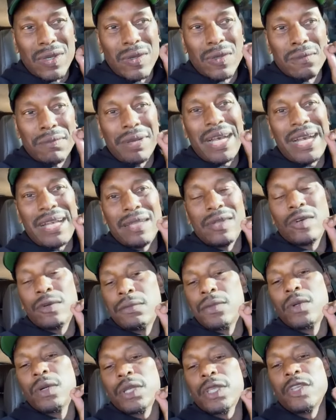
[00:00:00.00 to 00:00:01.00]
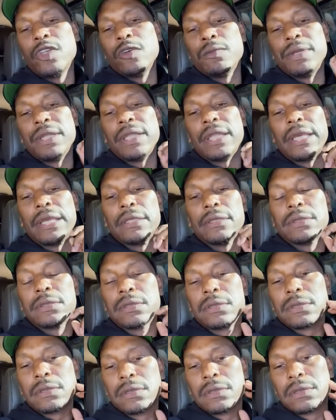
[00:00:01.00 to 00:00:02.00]
Don't buy no more Cuban
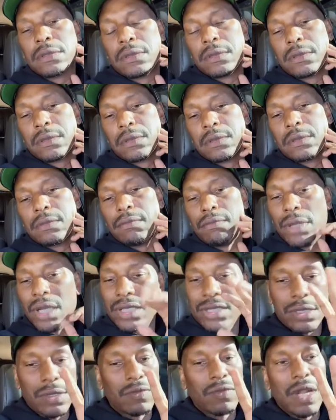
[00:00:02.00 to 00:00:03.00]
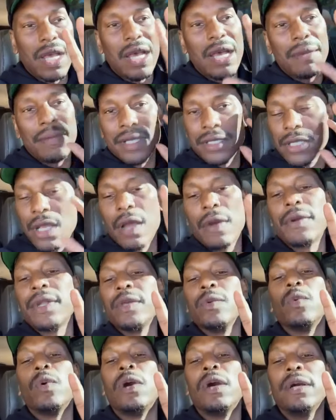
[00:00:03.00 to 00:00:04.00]
links. Busta Rhyme has
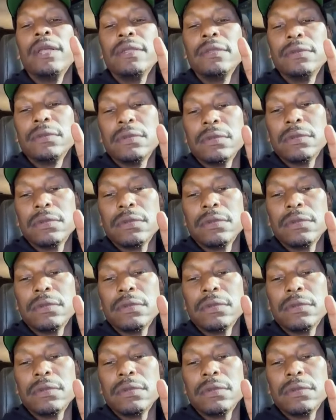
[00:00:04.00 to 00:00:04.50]
already won.